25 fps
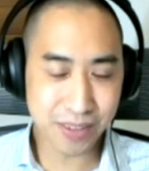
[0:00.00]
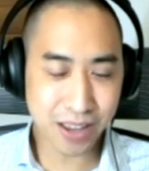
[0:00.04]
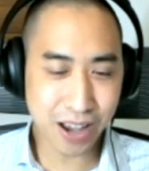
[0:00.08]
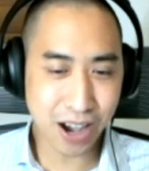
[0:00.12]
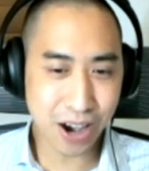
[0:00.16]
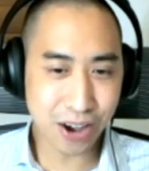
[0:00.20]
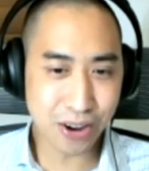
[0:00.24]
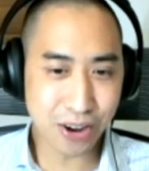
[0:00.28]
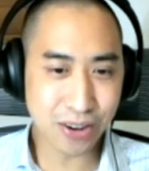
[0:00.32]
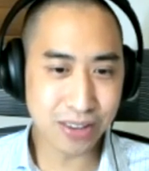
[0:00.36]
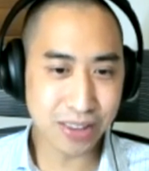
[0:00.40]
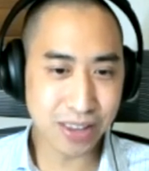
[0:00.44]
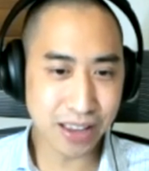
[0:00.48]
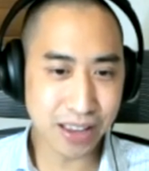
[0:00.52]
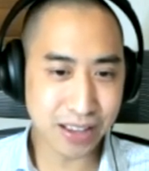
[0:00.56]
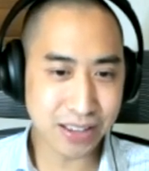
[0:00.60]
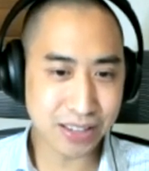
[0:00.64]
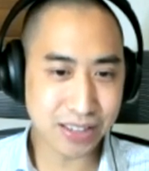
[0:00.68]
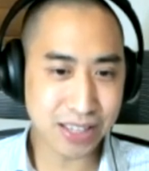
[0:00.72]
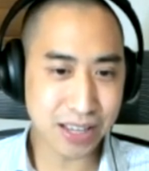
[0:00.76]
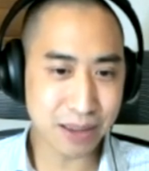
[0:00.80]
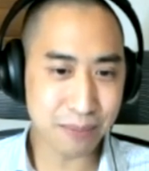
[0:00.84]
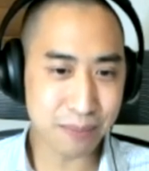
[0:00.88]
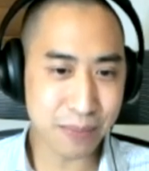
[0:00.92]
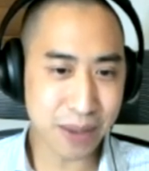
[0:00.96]
how do you take a
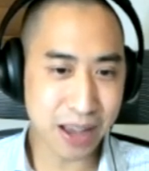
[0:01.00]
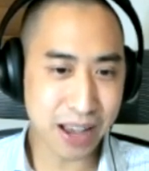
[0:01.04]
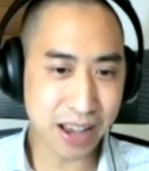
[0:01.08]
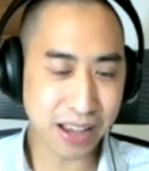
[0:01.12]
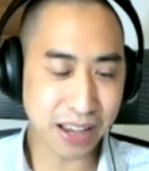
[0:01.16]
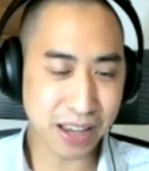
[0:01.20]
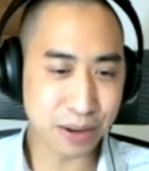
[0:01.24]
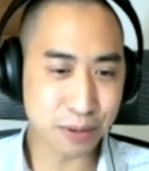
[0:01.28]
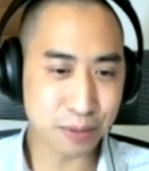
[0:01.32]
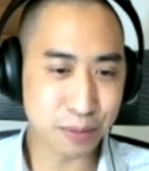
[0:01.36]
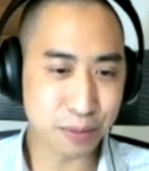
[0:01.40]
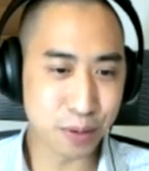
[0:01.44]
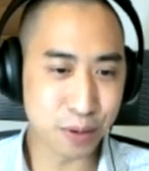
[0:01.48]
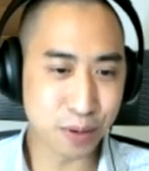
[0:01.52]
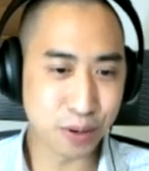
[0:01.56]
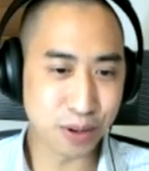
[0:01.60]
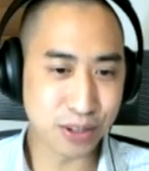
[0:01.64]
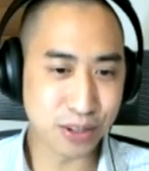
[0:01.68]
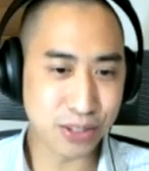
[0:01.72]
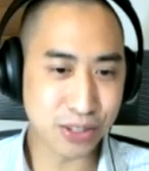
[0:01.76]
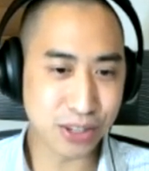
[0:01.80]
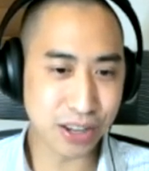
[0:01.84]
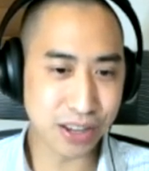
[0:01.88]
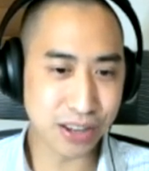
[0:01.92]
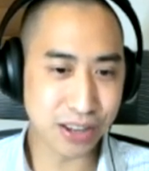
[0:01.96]
step back and
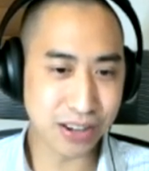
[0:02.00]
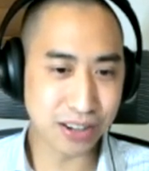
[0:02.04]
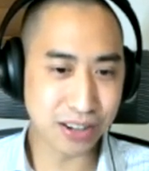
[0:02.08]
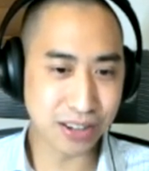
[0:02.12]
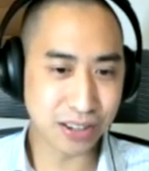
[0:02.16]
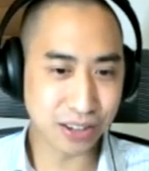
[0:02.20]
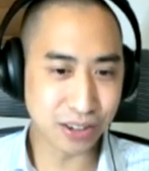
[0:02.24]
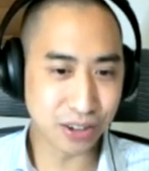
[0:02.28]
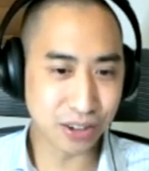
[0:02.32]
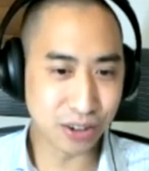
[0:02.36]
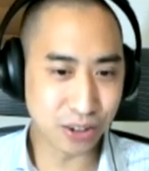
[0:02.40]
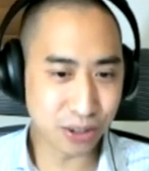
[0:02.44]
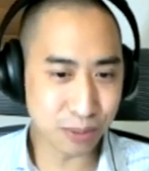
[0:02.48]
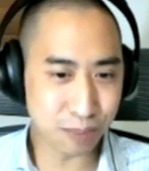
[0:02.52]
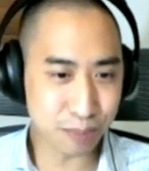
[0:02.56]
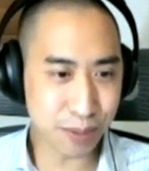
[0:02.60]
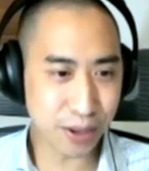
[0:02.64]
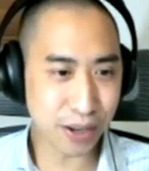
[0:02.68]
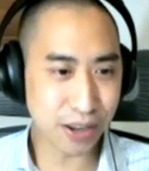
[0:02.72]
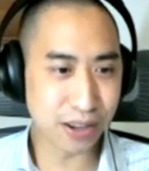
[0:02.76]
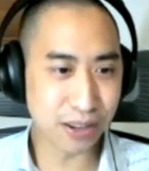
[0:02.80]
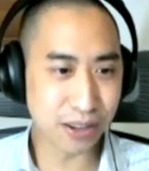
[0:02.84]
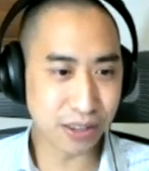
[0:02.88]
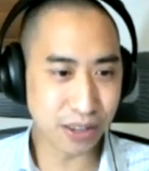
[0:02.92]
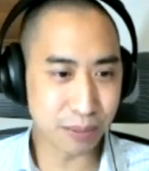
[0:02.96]
focus on, you know,
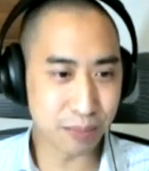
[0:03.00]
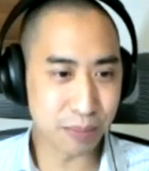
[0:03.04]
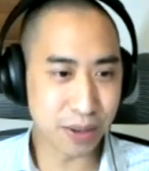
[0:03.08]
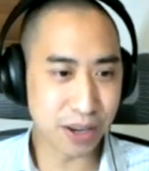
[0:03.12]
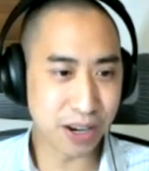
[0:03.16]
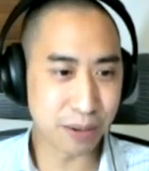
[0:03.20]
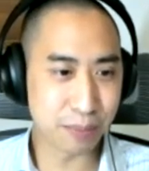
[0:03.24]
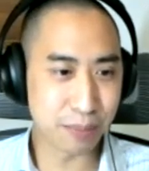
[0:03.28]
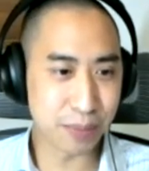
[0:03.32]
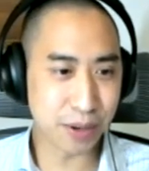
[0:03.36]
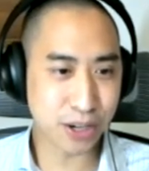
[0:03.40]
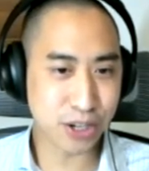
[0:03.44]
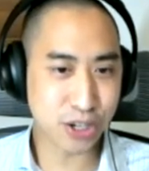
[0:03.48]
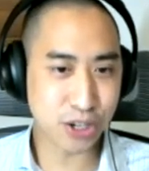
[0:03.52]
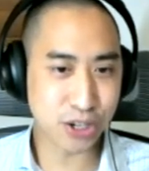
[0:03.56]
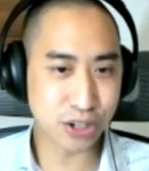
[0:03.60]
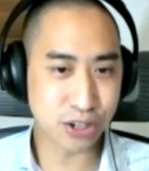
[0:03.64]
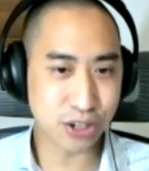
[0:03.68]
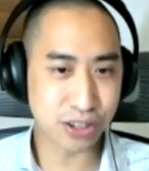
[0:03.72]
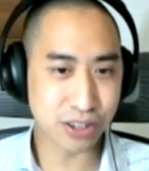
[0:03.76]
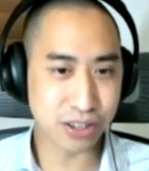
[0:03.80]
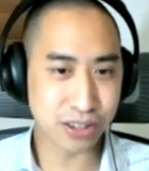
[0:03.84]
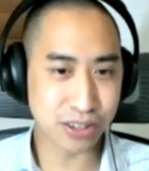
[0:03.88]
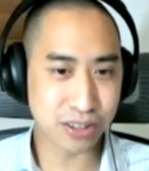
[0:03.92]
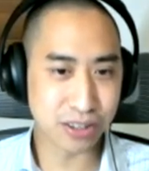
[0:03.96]
the bigger
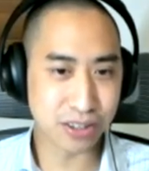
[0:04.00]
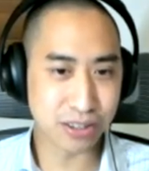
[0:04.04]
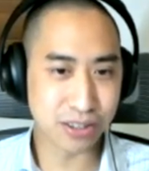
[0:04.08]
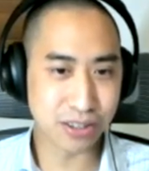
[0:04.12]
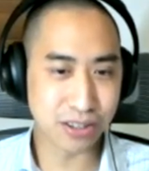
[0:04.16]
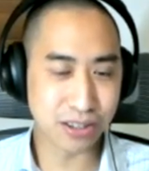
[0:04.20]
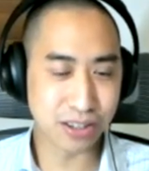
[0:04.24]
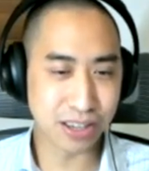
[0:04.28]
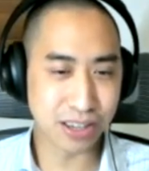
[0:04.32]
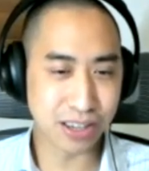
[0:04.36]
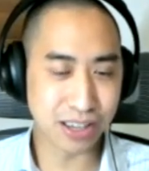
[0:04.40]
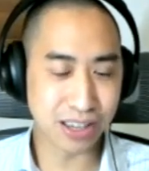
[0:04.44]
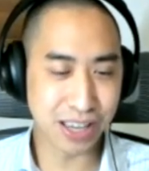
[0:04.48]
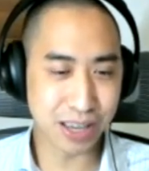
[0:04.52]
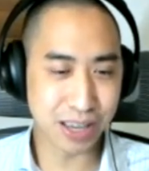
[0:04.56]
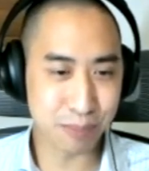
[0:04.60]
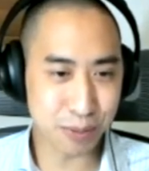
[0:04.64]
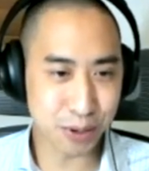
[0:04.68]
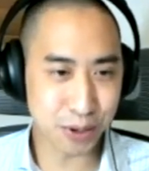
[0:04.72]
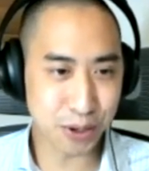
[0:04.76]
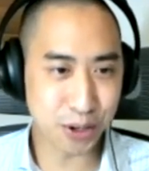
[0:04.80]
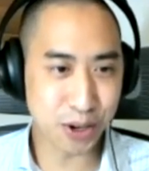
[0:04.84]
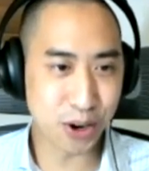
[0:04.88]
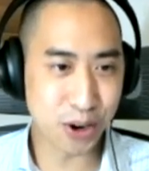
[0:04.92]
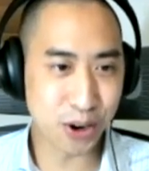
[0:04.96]
picture to keep
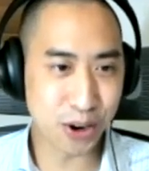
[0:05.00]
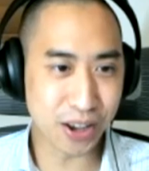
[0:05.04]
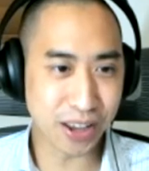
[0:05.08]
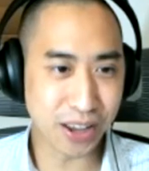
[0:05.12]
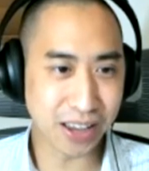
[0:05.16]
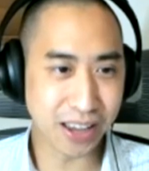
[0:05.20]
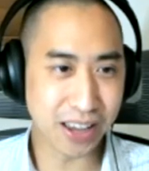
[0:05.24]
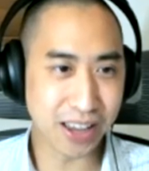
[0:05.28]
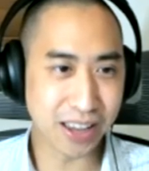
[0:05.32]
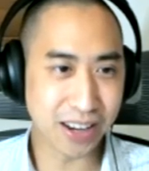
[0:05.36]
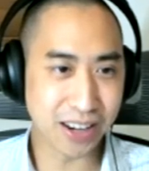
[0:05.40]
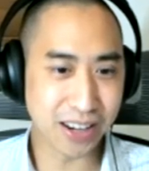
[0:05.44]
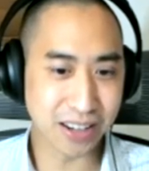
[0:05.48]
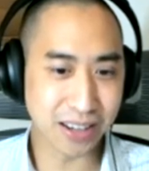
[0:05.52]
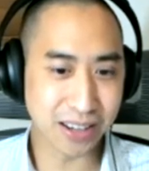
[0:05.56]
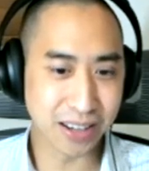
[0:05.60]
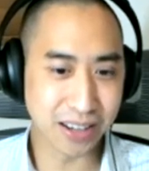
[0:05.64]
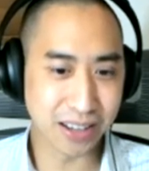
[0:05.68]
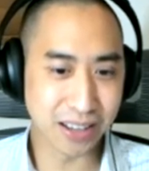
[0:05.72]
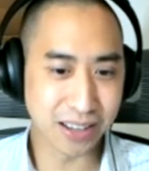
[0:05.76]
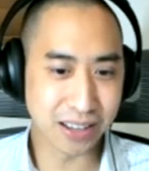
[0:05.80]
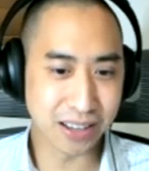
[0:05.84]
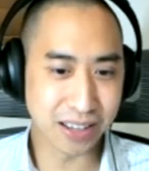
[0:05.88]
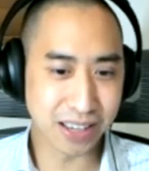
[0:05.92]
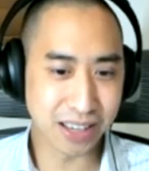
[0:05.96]
you going and
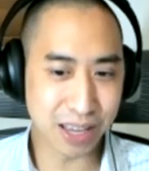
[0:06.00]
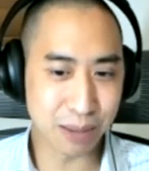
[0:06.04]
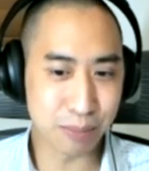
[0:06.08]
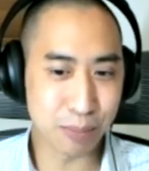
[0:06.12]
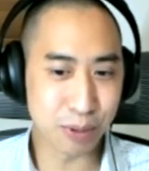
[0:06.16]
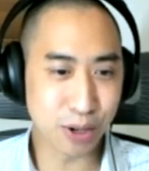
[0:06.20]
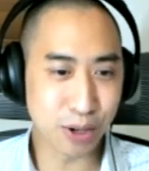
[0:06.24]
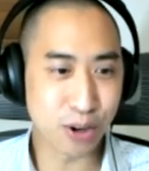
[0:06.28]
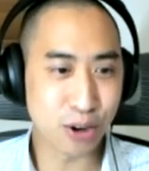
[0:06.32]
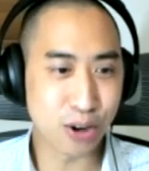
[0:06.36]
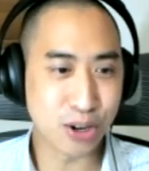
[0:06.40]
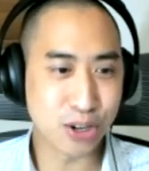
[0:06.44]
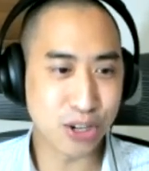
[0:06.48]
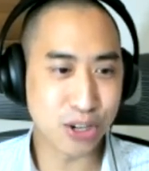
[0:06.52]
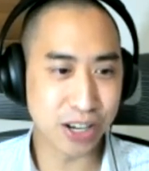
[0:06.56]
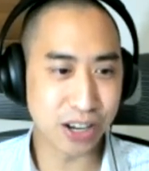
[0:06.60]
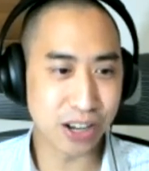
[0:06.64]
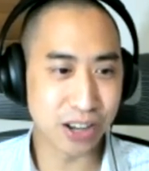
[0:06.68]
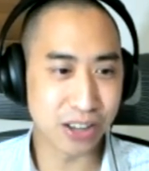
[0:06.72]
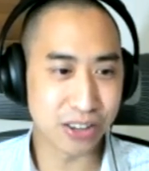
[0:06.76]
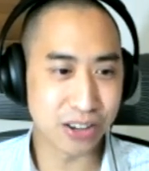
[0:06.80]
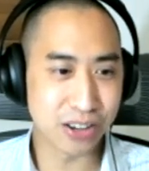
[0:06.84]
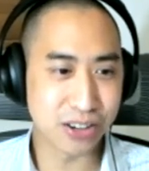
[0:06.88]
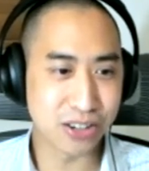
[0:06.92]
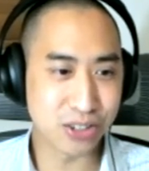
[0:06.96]
keep encouraging
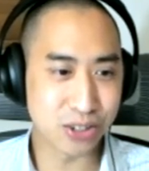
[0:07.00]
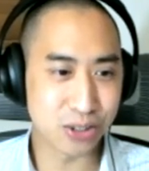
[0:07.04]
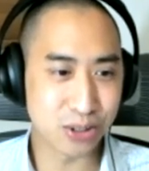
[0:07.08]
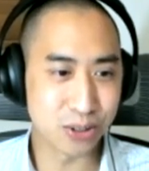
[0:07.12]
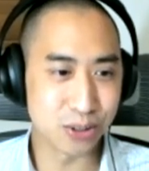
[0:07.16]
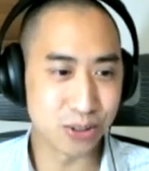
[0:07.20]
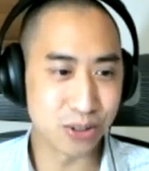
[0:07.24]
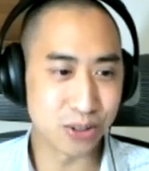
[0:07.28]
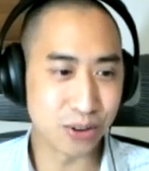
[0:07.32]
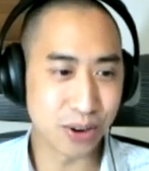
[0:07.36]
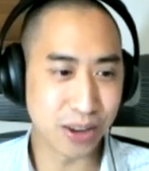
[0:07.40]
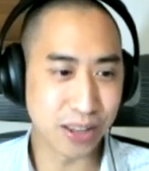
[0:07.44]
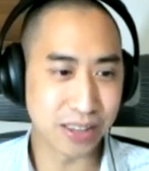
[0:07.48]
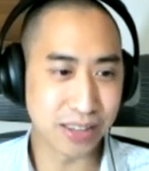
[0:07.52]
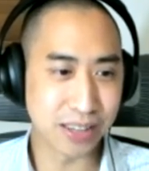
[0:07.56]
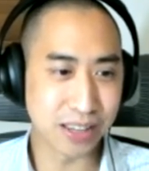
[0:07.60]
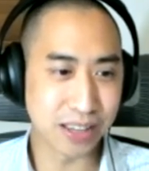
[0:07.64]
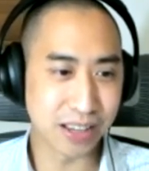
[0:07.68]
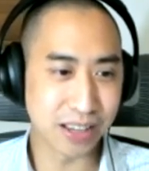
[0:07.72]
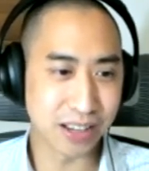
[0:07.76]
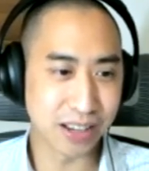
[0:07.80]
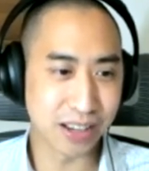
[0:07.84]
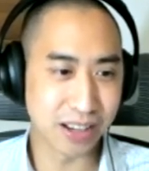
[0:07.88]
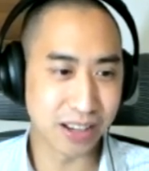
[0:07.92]
others to do the right thing,